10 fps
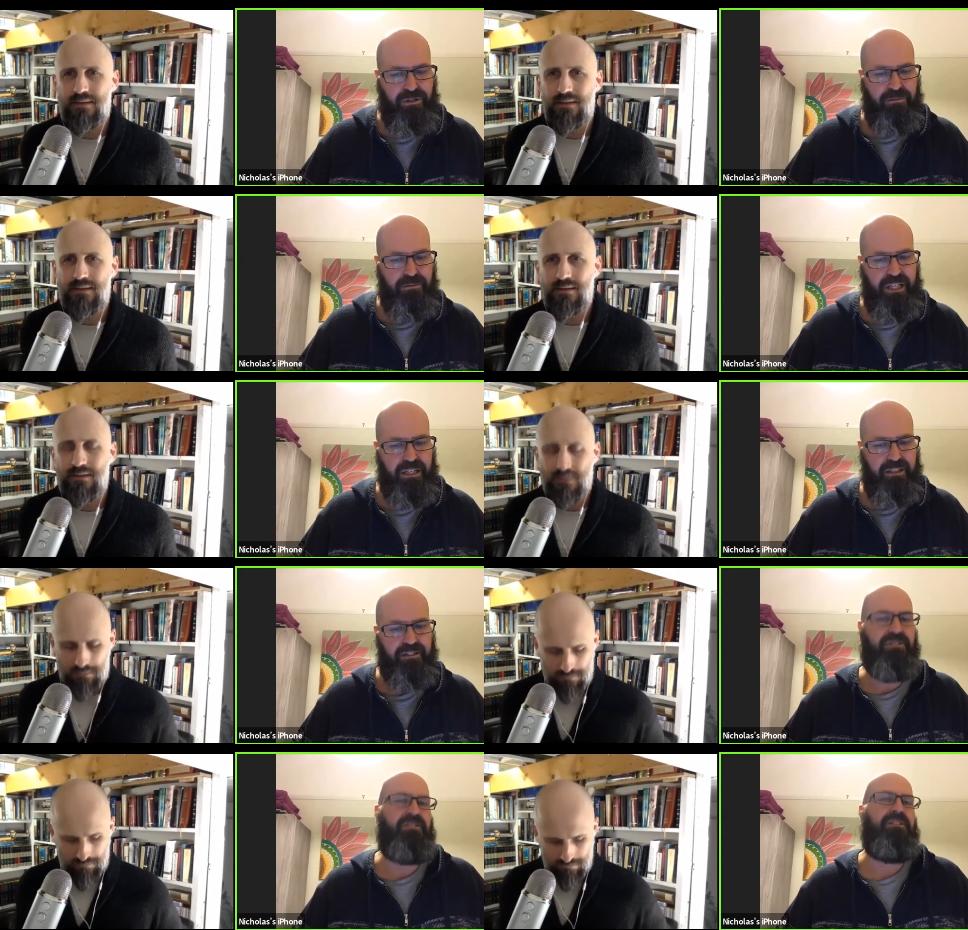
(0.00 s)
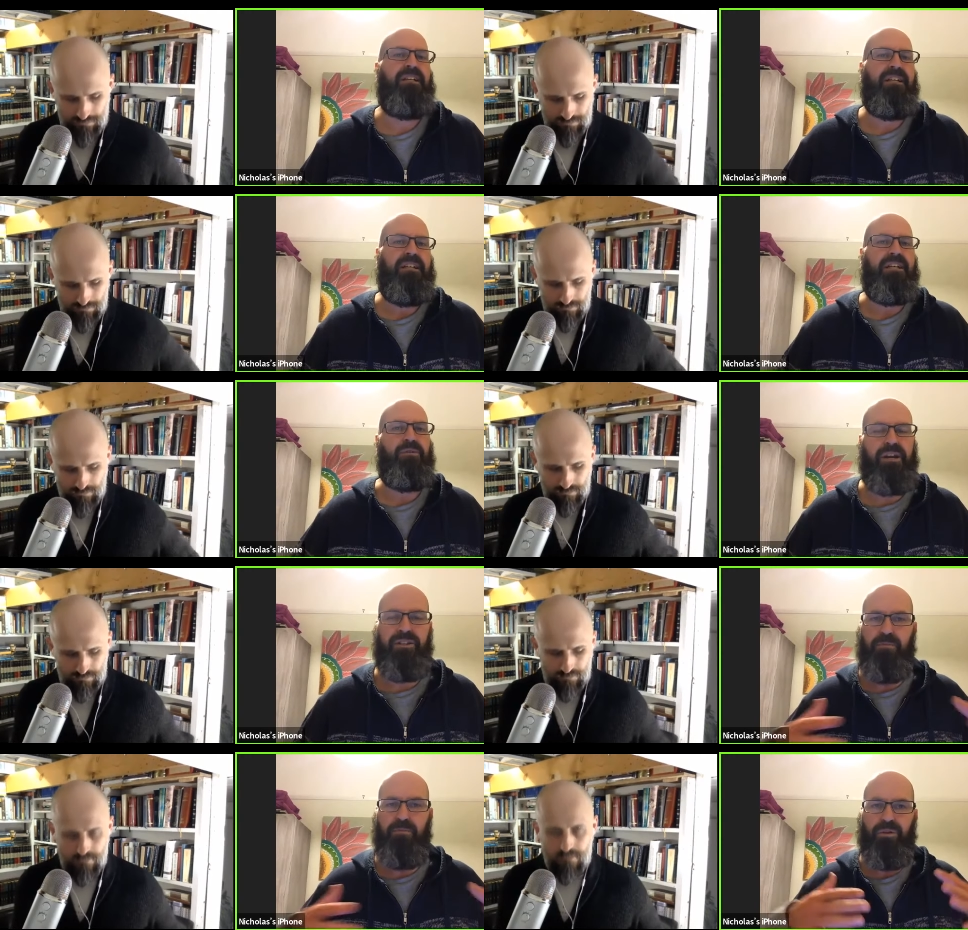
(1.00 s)
Speaker 1: human beings. He
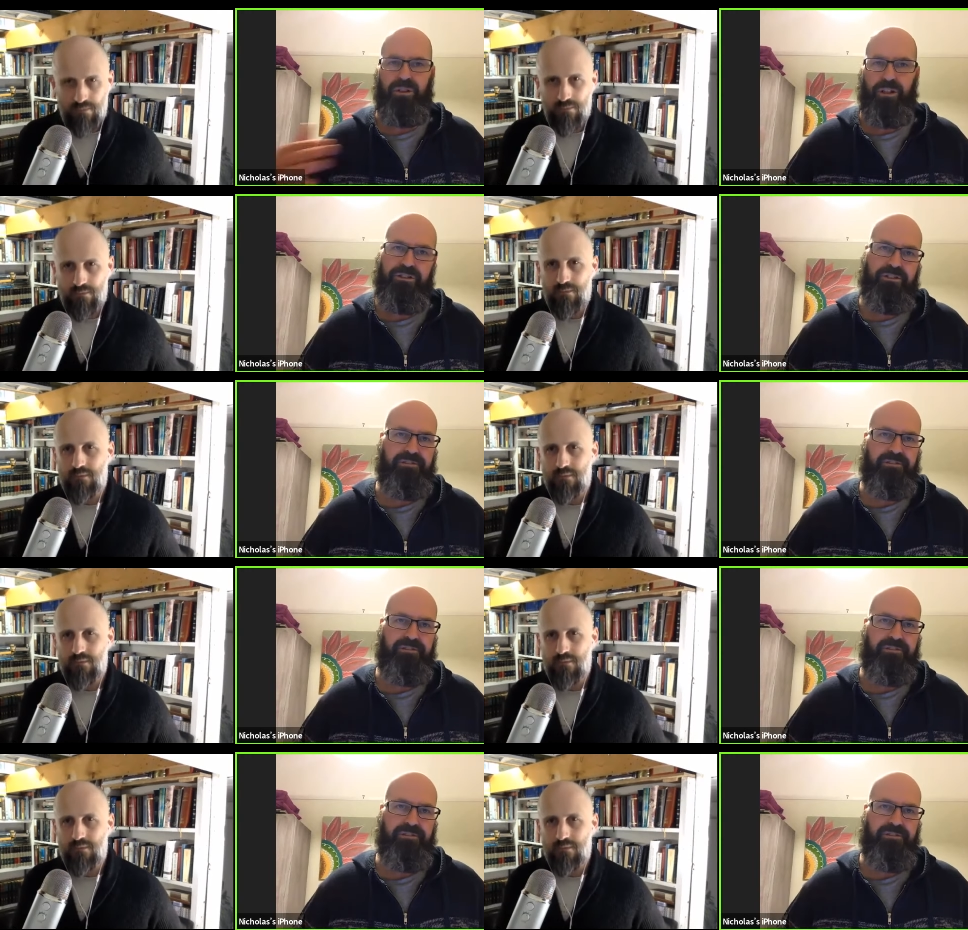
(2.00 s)
created them all good.